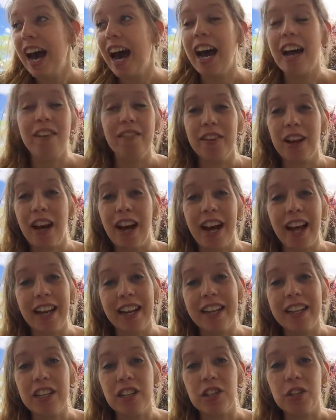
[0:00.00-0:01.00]
I have not had
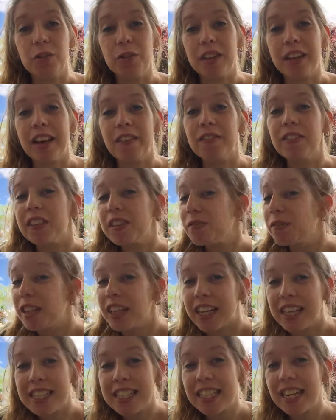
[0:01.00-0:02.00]
an issue with that with
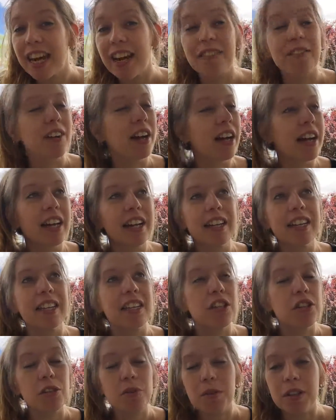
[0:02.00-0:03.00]
Valeska. I have not had an
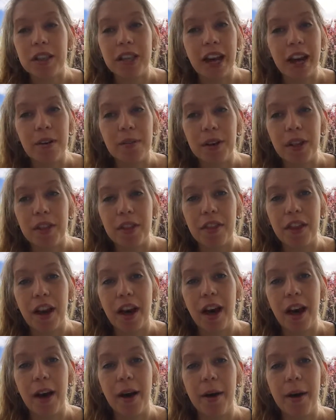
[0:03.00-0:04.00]
issue with that with
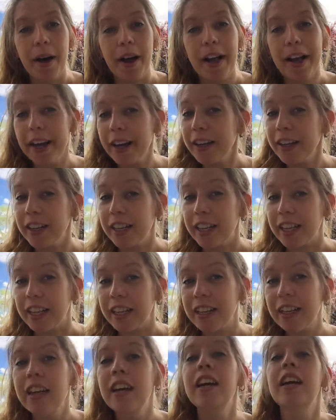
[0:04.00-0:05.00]
uh,
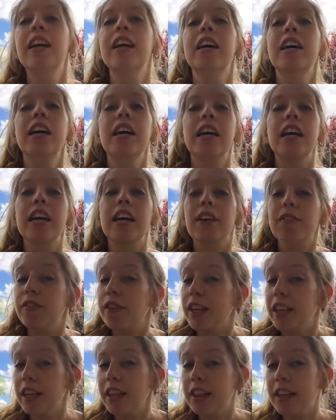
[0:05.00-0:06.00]
If
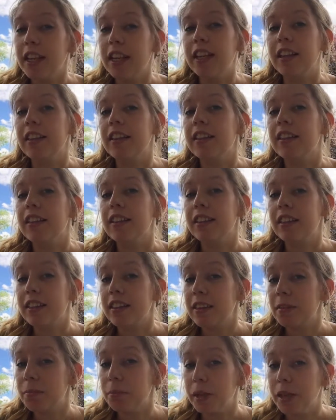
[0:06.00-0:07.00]
anything,
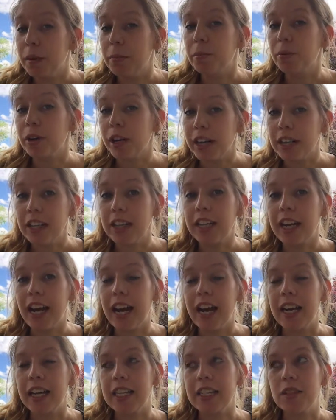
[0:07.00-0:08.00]
being pregnant
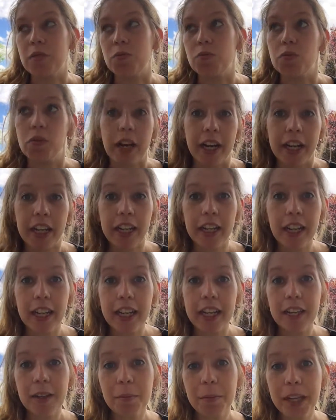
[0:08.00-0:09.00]
has
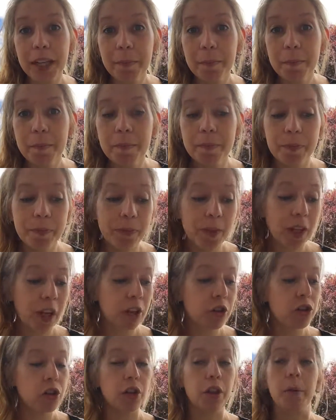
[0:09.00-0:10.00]
regulated me
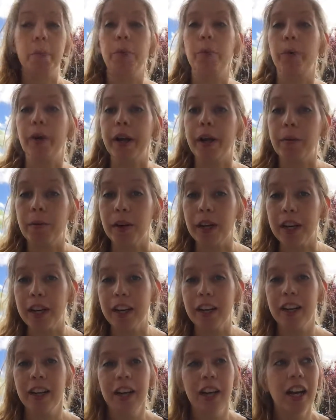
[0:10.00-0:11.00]
to the point
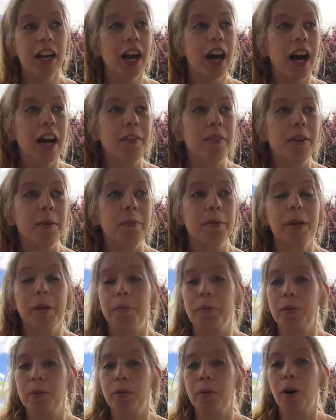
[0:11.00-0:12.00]
where, I mean,
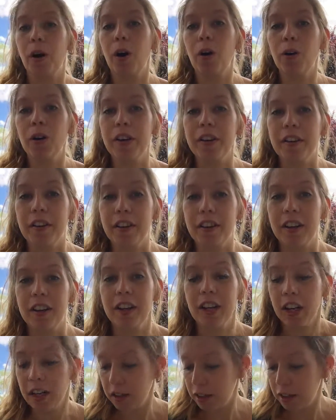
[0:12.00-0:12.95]
people always are,